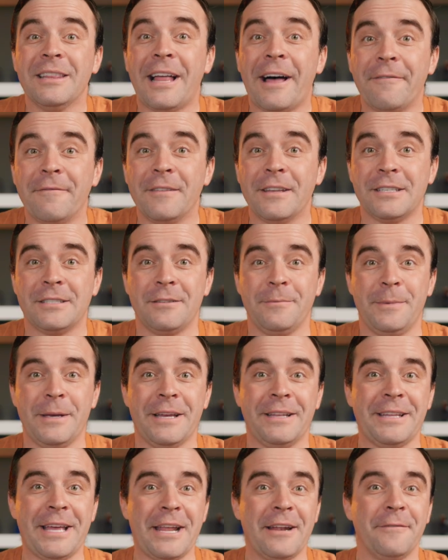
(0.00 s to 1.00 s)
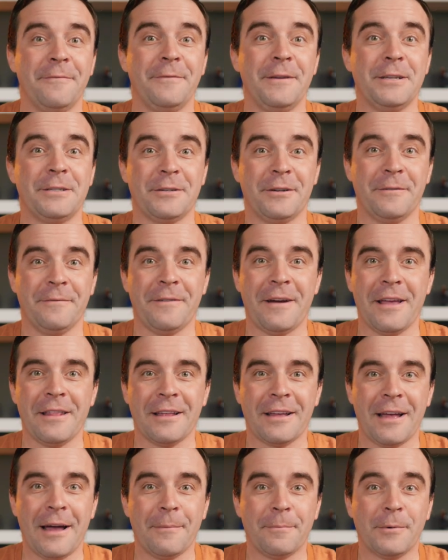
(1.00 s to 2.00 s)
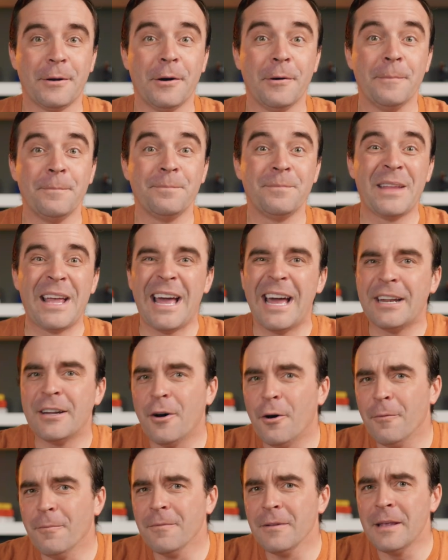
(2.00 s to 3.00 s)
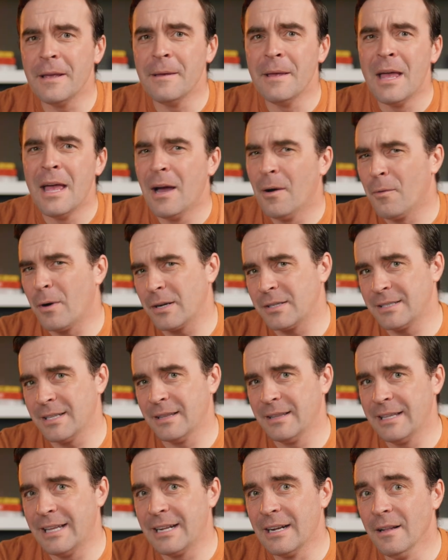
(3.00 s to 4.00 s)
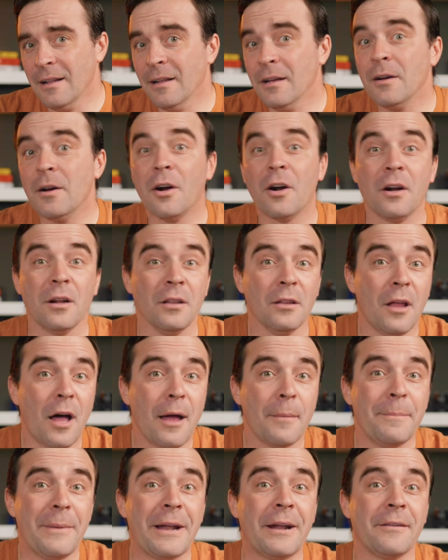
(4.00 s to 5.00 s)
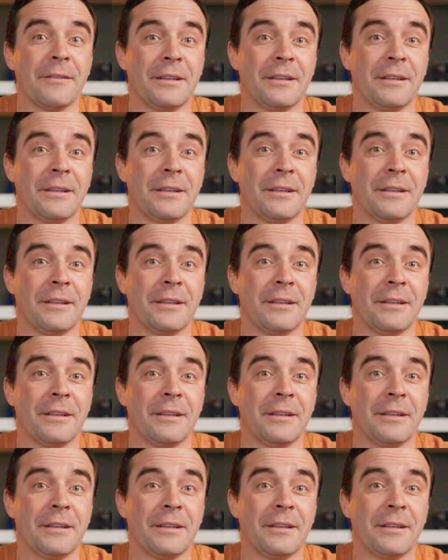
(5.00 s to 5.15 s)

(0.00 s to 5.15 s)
love this to be a native feature in Final Cut Pro, and hopefully it works a little or a lot better